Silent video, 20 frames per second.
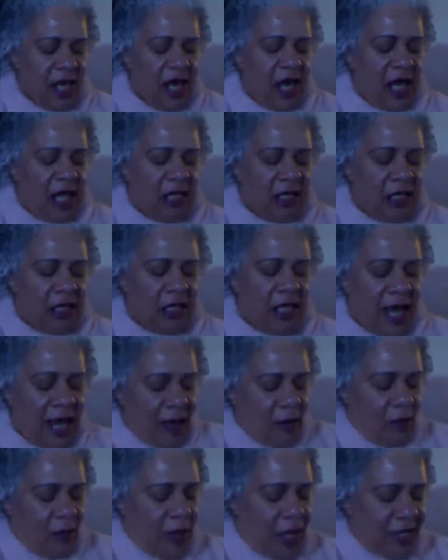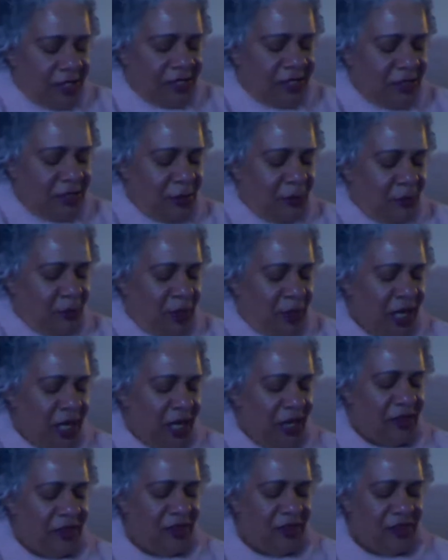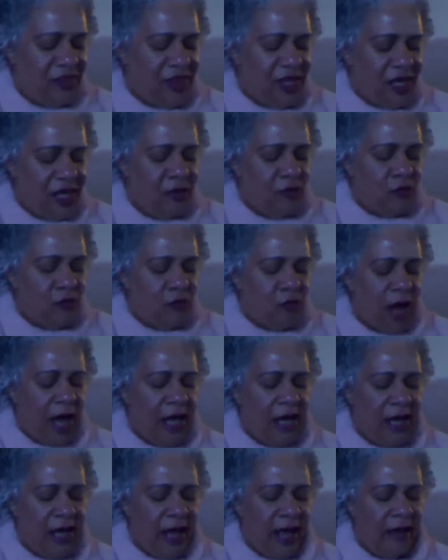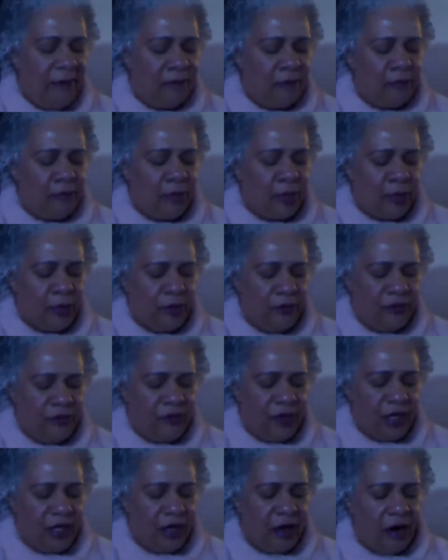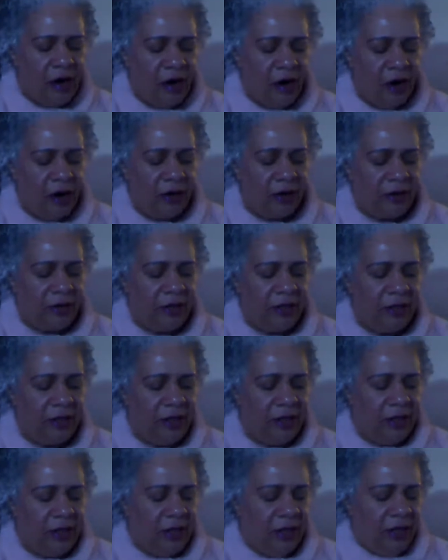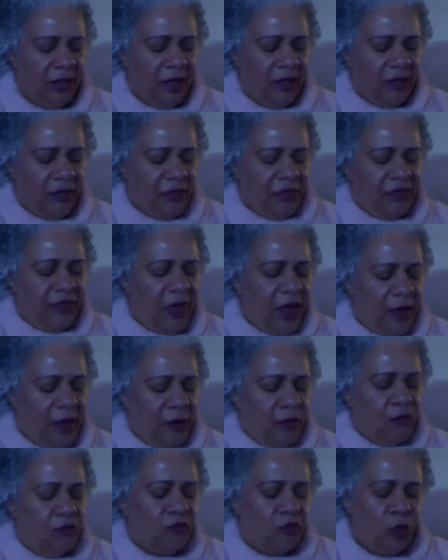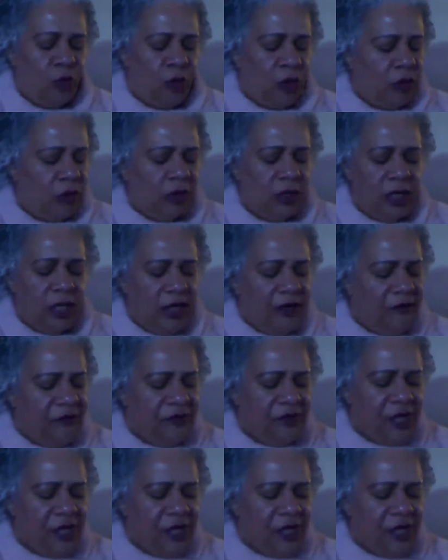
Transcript: allow us to pick the right and perfect card that will lift